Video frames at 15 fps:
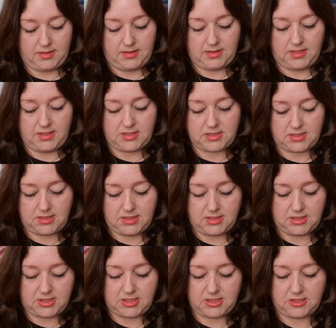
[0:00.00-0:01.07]
This
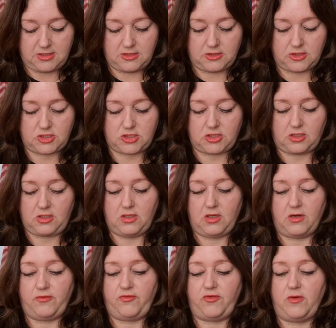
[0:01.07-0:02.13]
is a sock
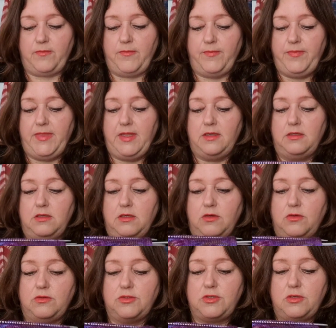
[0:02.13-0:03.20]
yarn from
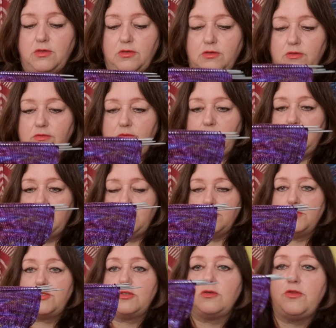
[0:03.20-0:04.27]

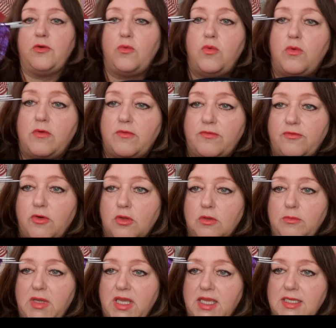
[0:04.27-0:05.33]
also the
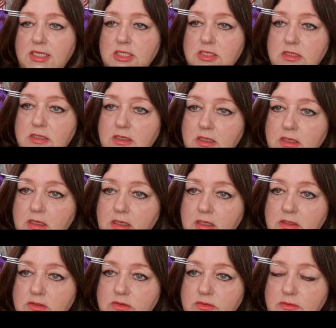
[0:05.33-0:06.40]
wool-based.
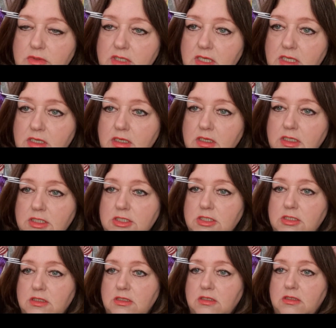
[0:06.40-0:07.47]
It's really
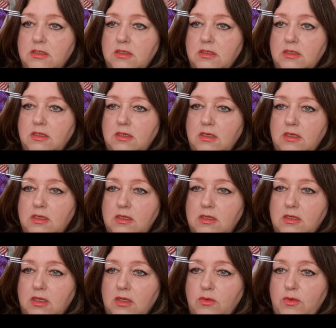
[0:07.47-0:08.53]
nice
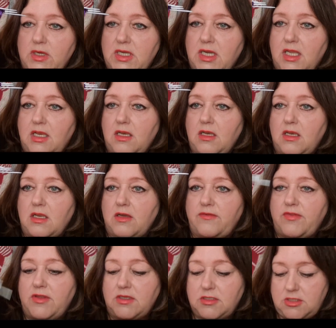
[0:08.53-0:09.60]
colorway. I
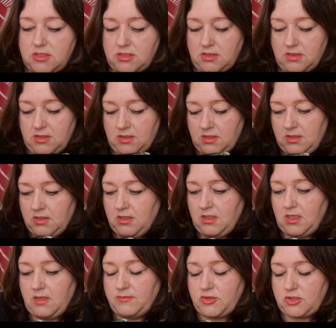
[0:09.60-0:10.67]
love this.
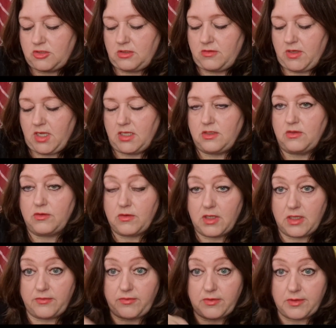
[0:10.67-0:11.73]
I'm sorry I don't
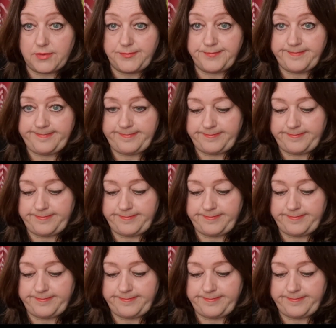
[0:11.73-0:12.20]
have the